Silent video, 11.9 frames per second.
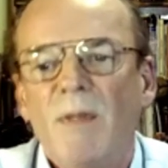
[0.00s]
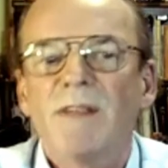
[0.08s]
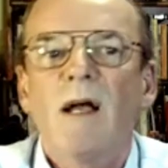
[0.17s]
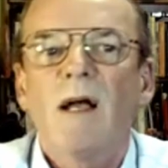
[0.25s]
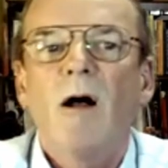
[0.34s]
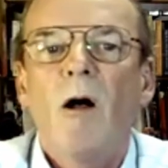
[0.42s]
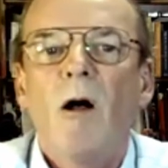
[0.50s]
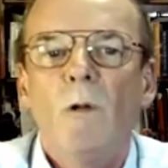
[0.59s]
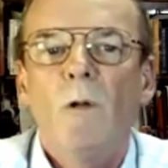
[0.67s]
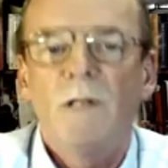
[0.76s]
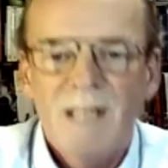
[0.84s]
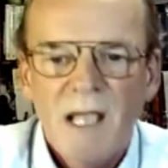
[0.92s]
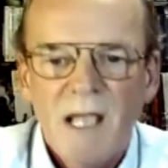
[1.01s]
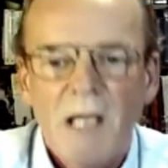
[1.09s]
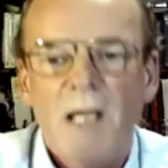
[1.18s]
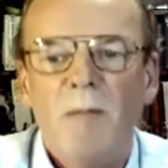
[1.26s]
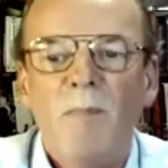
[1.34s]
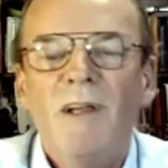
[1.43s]
team that
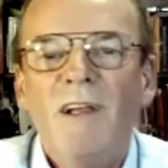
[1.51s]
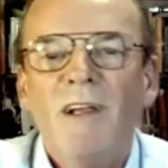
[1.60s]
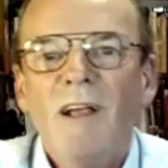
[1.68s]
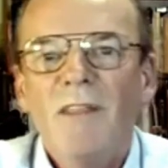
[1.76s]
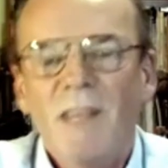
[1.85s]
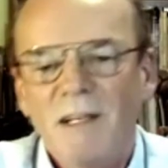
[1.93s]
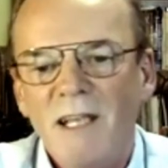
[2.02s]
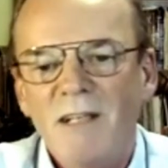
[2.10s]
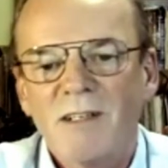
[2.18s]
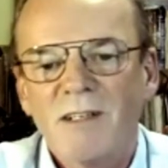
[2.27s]
needs to look good.